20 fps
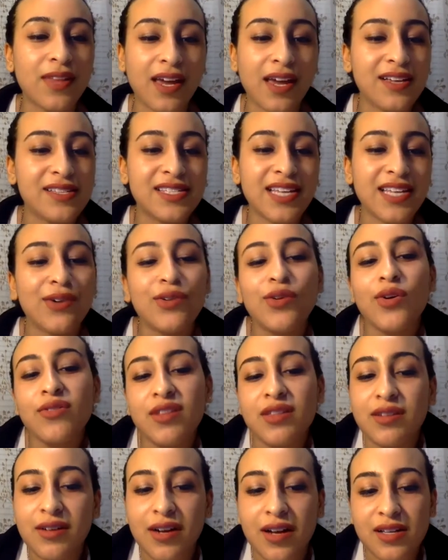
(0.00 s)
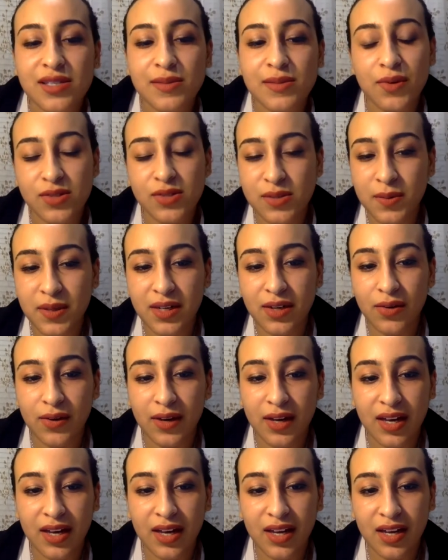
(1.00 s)
because they don't know that they're not supposed to be doing
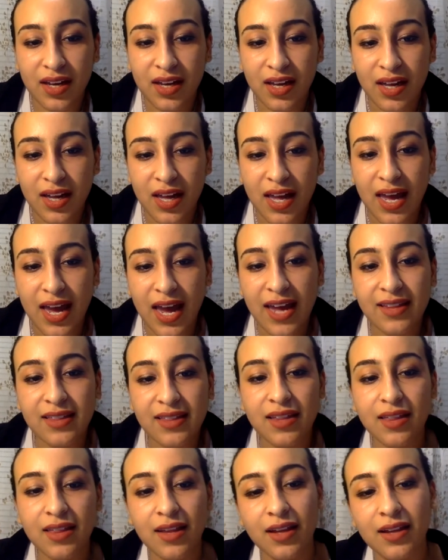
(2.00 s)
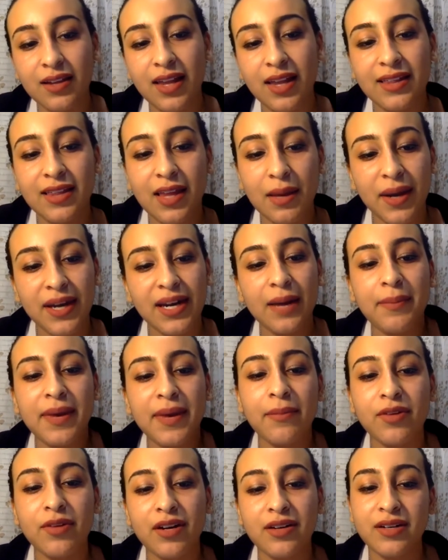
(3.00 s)
it. And the thing, like, they might not be
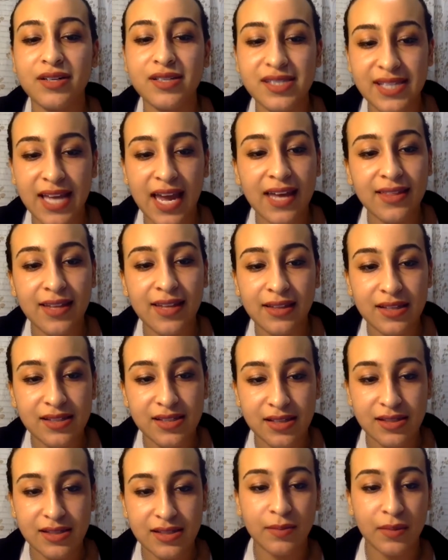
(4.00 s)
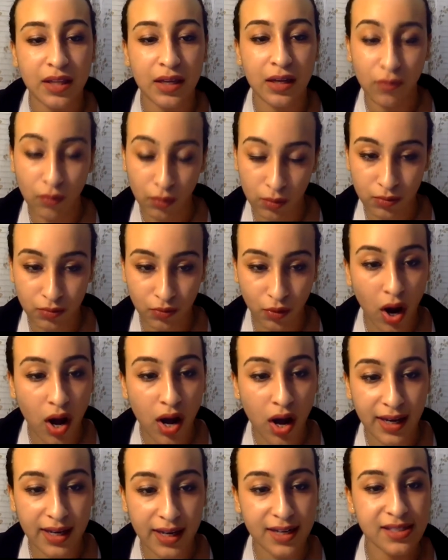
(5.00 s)
able to understand that this is something
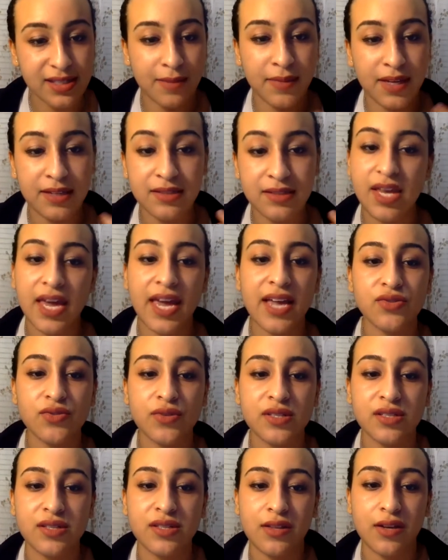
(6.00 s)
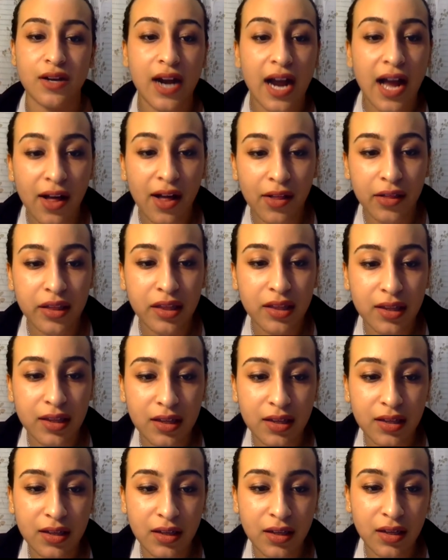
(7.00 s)
wrong and it's something dangerous to their health.
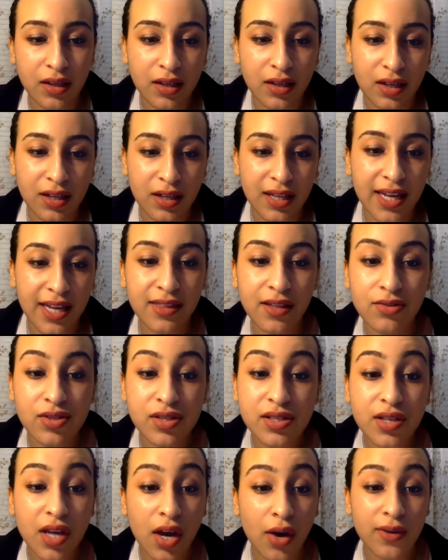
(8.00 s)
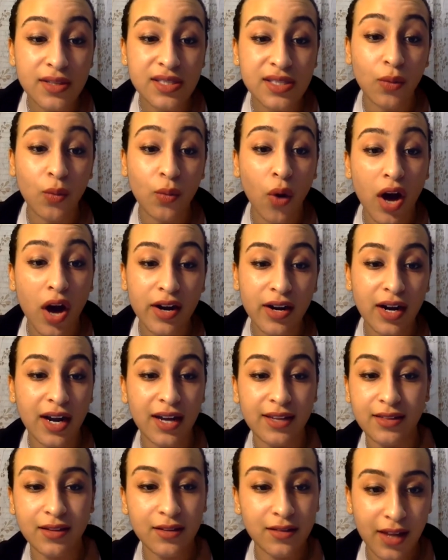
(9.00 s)
Like, they'll just go into water
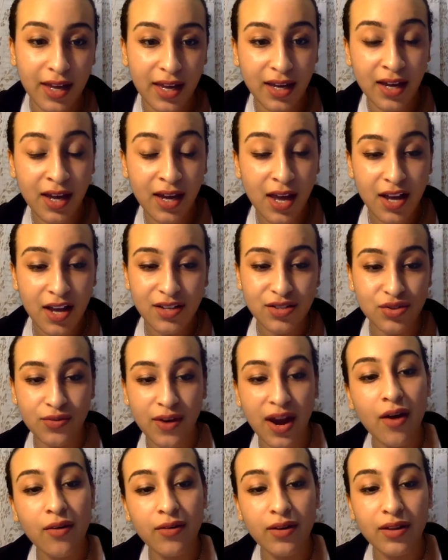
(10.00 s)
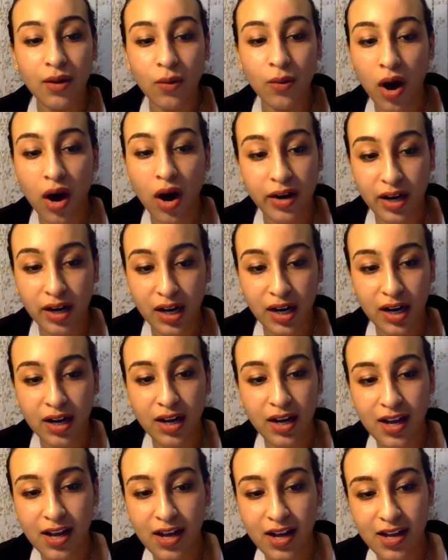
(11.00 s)
and they'll like drown in the water
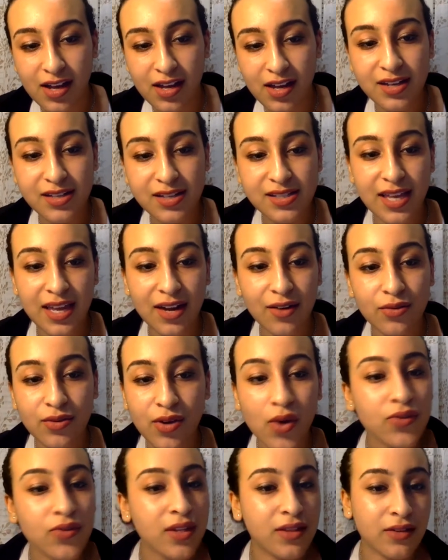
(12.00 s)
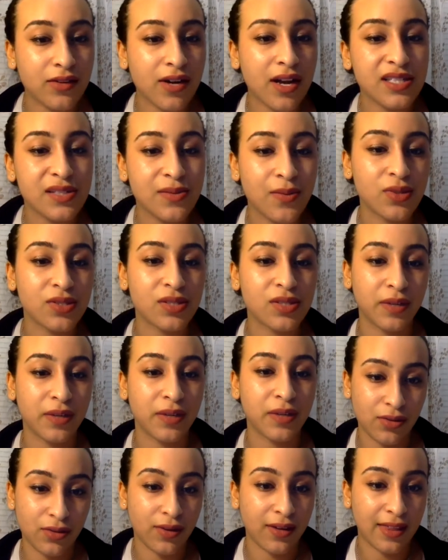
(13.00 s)
because they don't know that they're not supposed to be
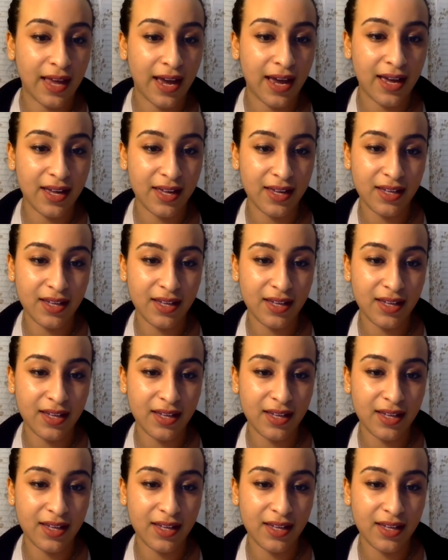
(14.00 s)
doing that.